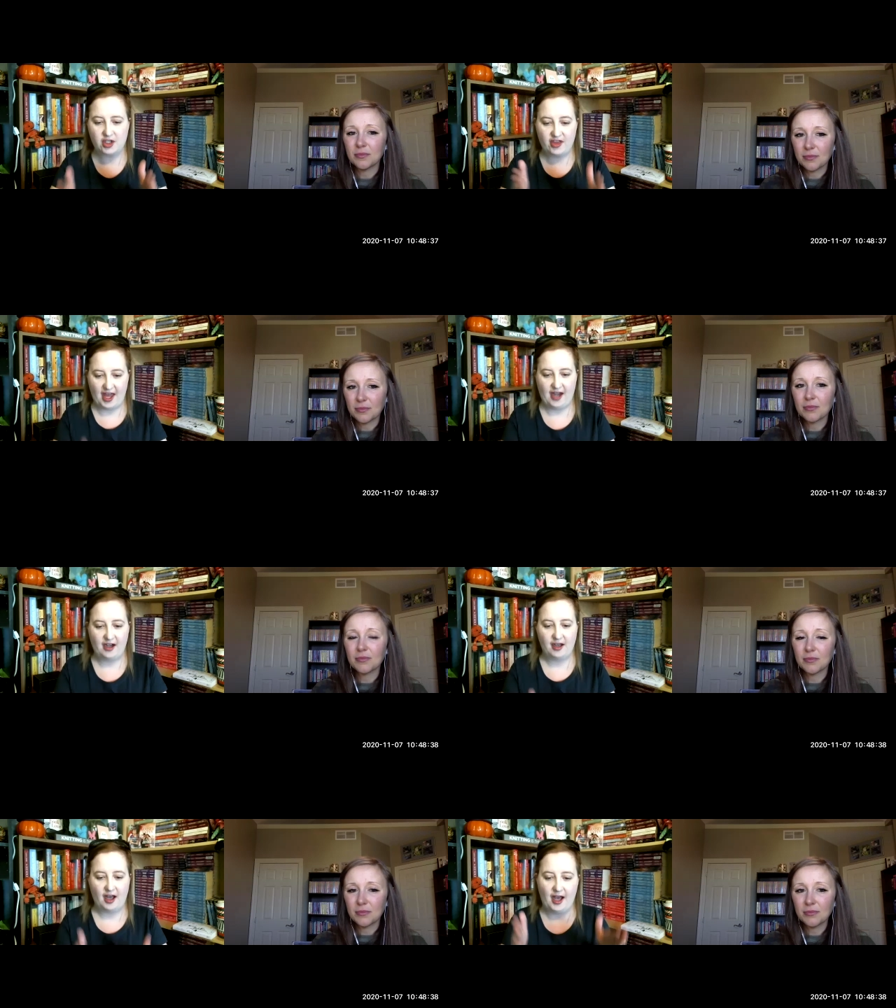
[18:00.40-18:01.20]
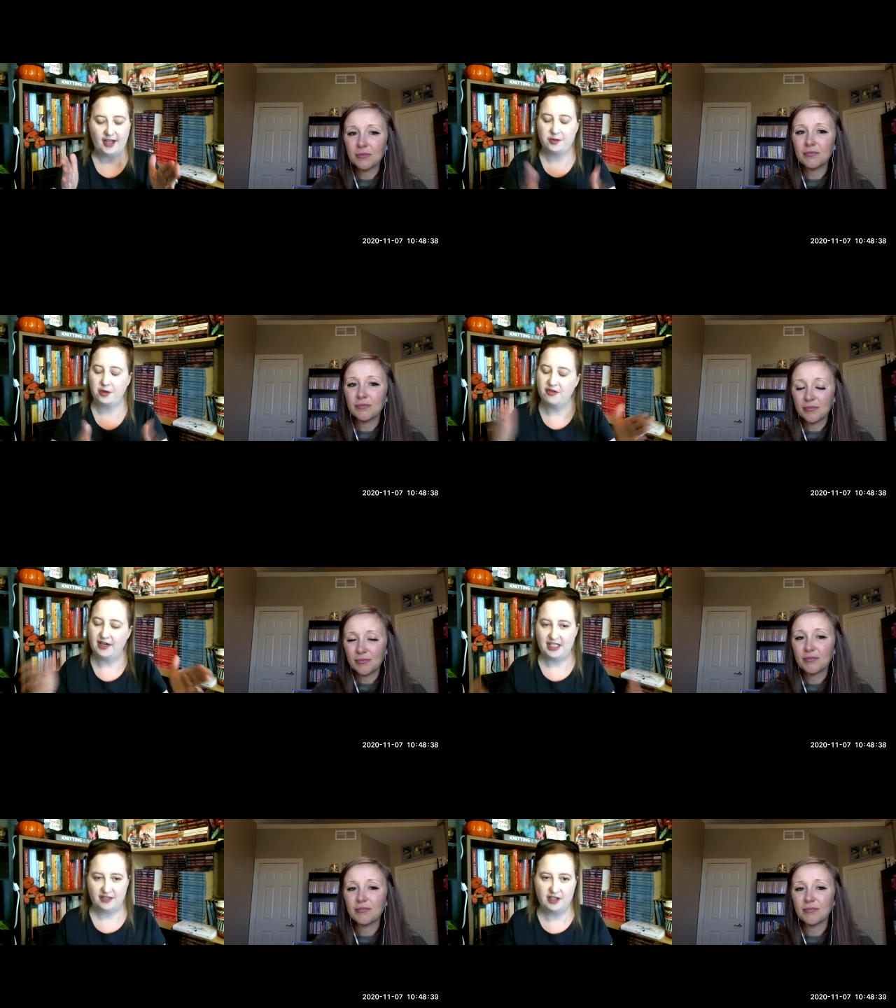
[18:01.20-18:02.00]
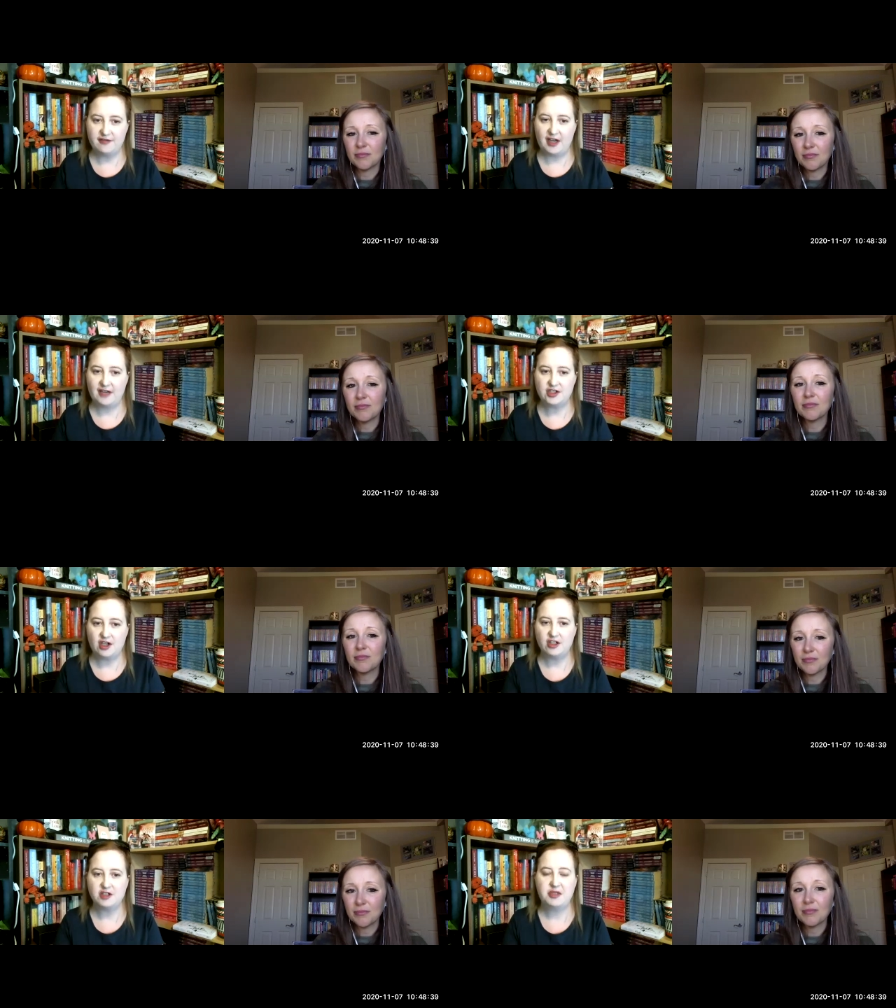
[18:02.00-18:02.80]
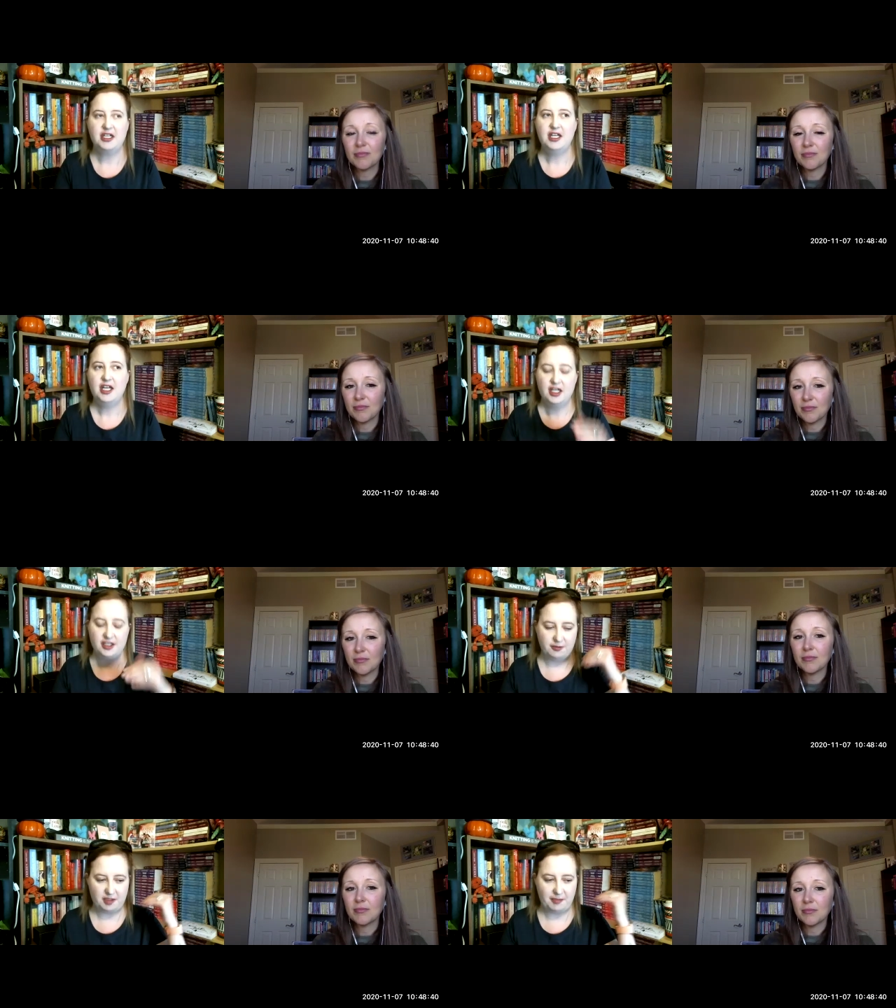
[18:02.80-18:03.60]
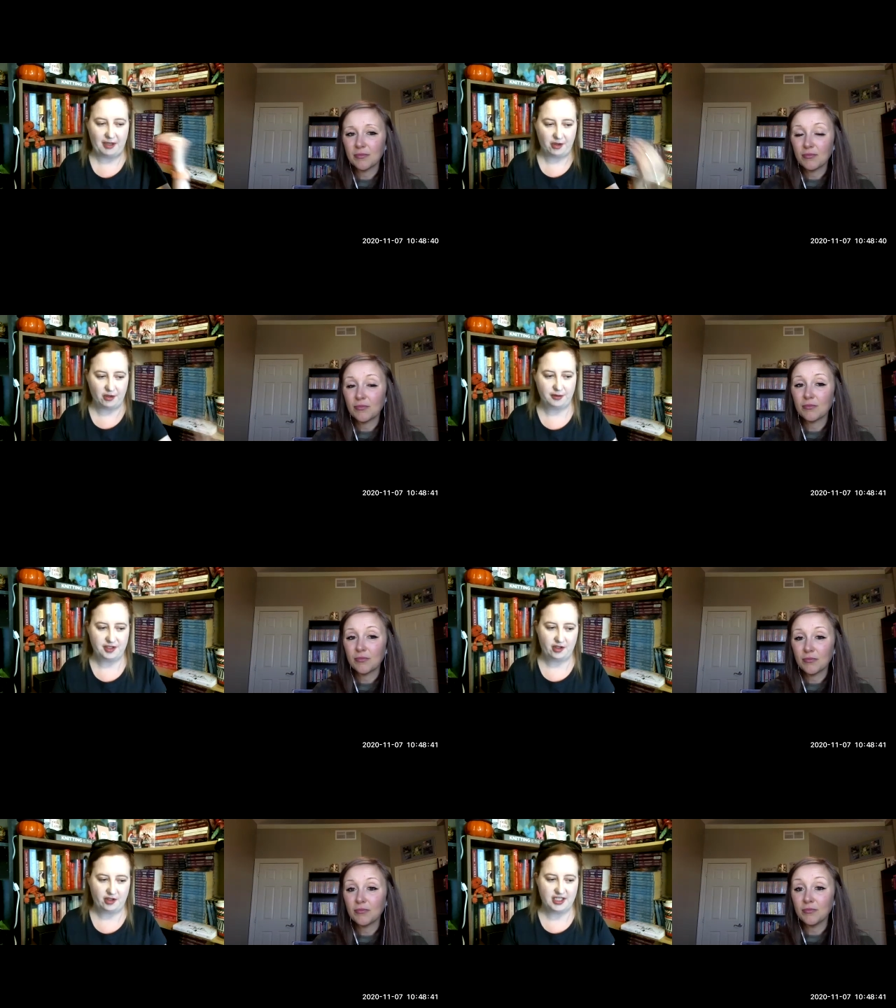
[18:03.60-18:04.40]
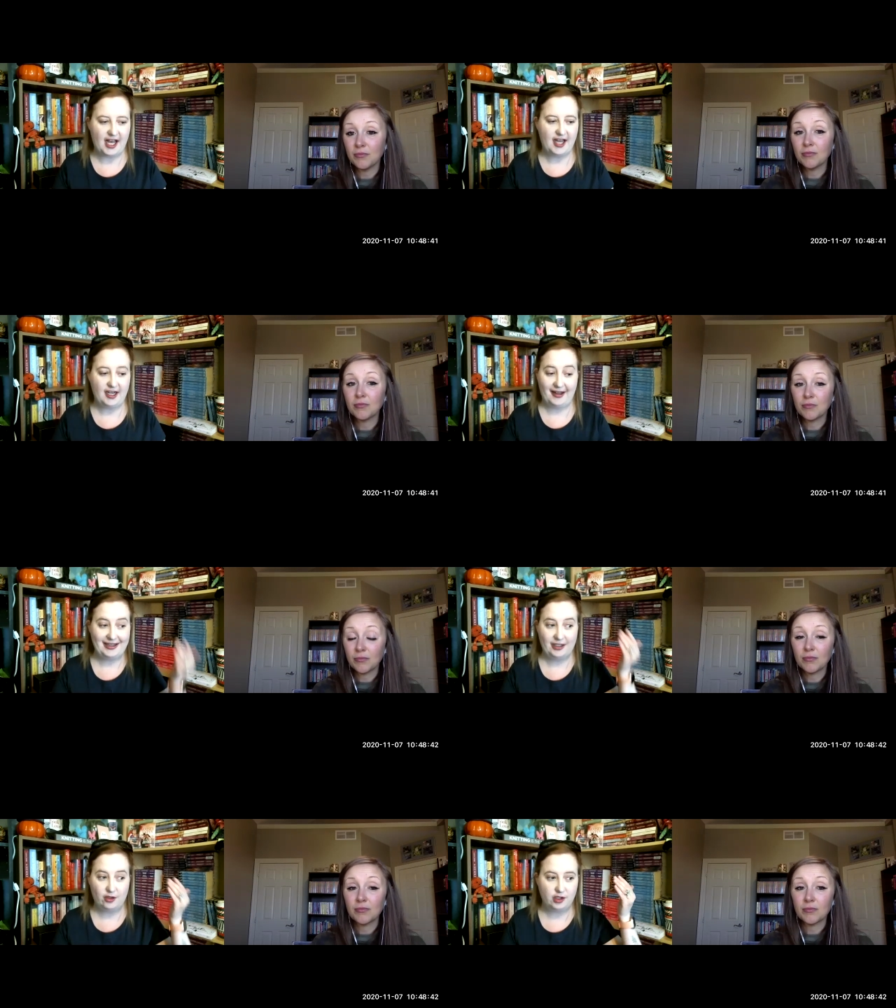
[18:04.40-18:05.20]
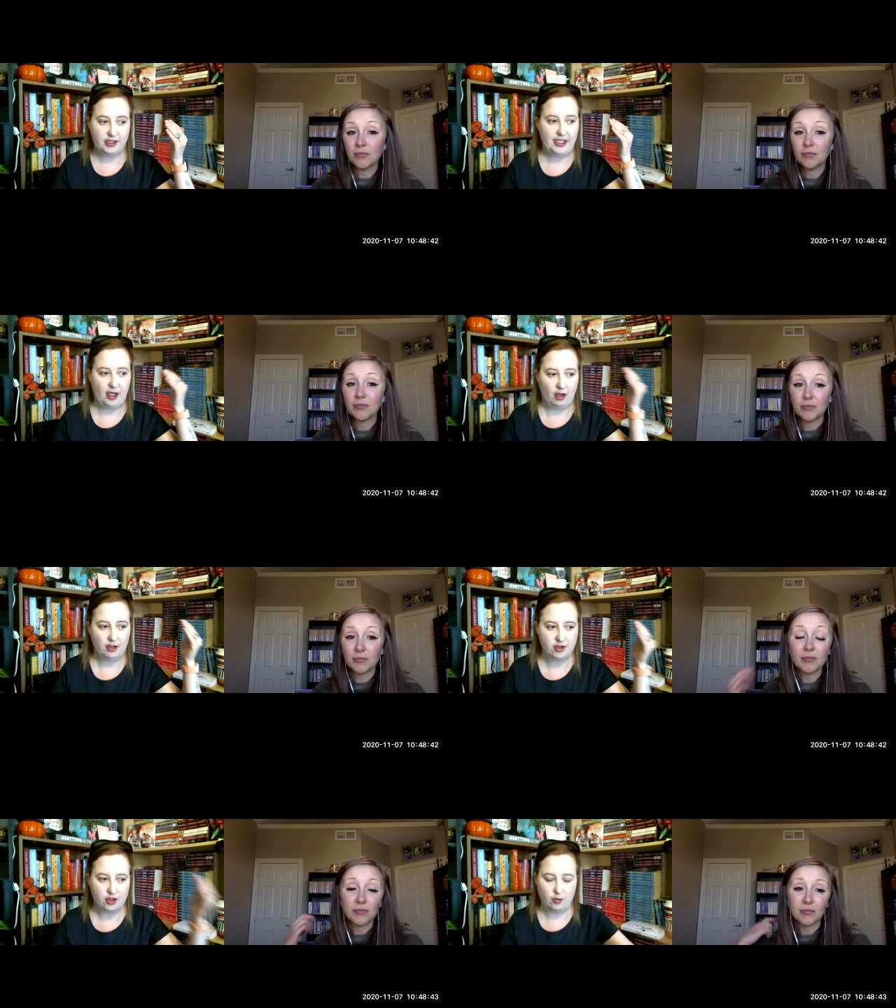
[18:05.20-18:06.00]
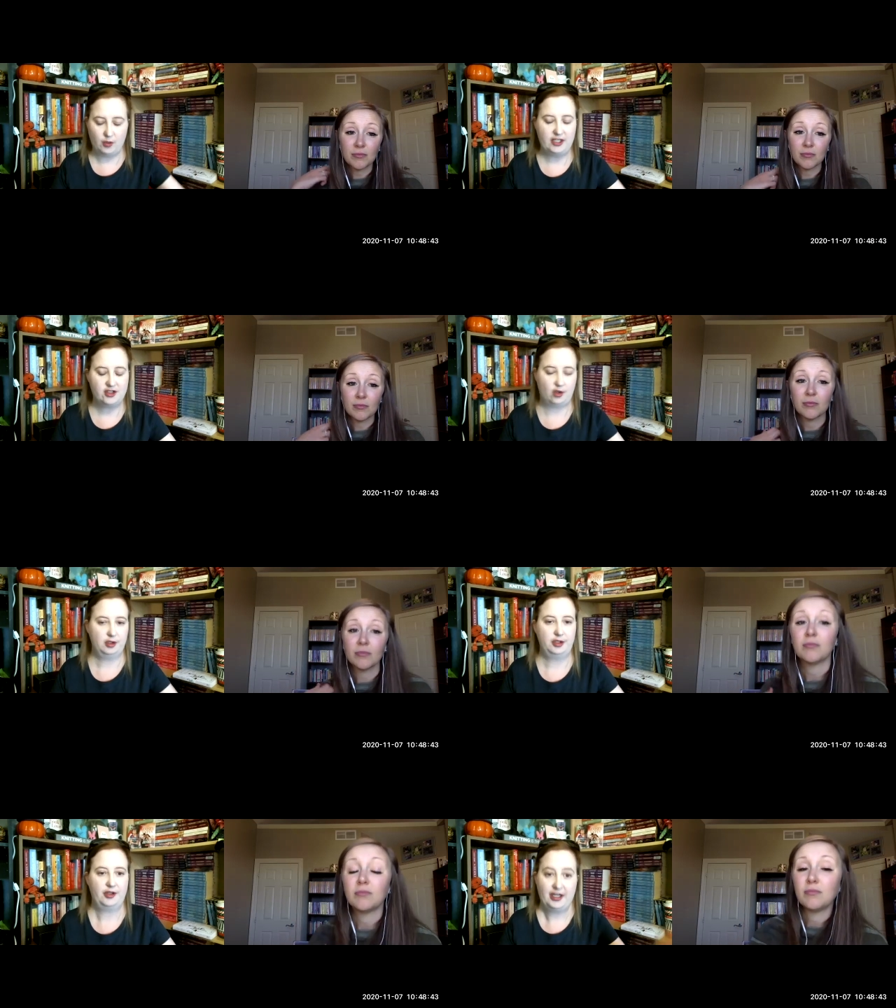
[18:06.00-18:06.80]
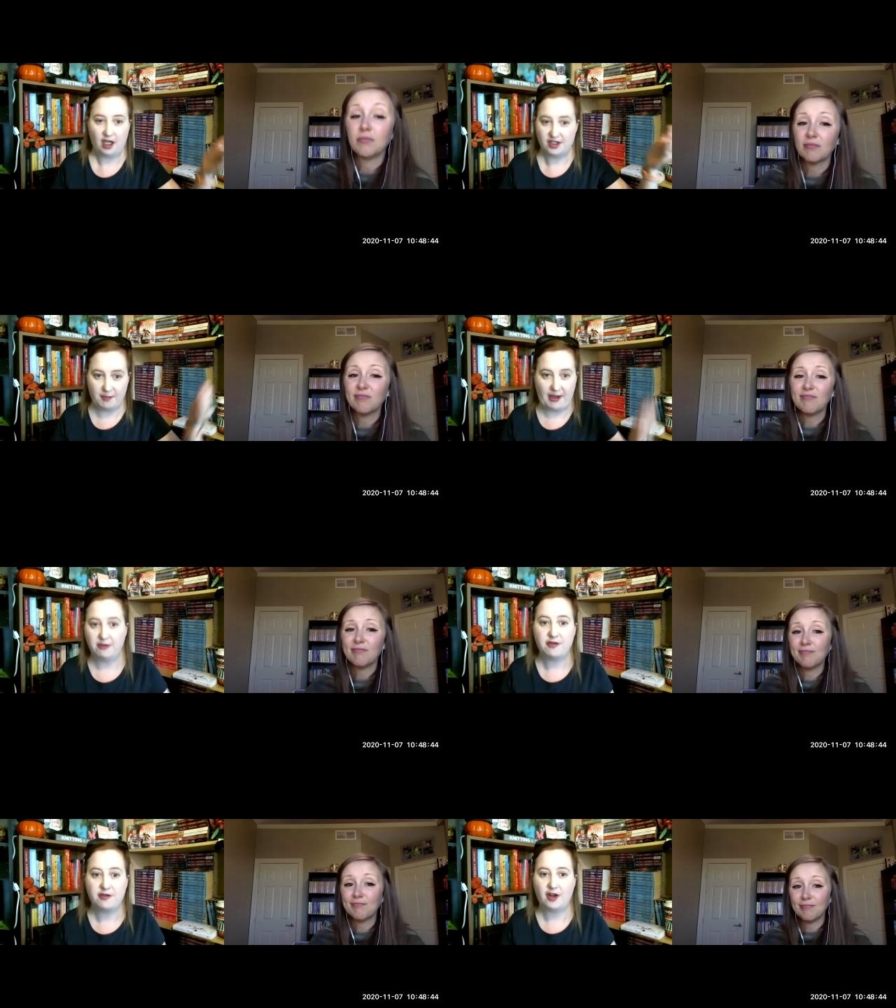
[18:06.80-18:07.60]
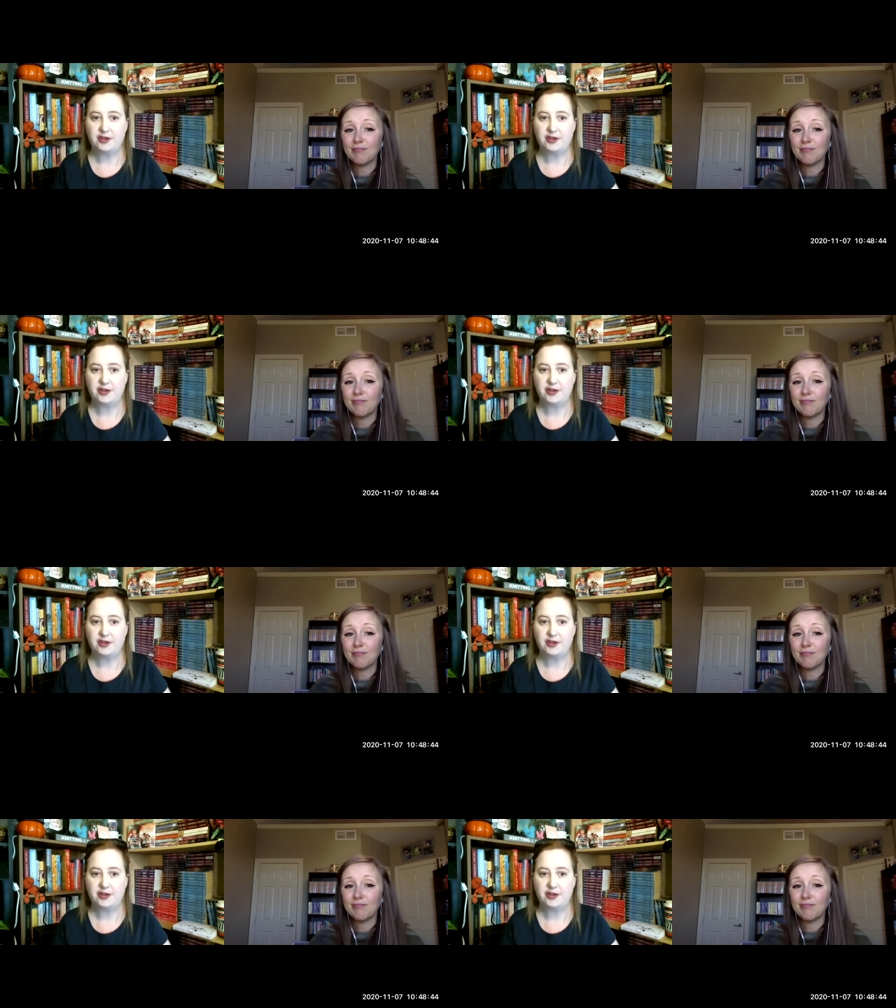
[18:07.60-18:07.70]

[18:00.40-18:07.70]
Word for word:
Speaker 1: then i don't know mm-hmm. if i'd given it five stars but it was about her losing her dad and i literally uh, two weeks earlier had lost my own father mm-hmm.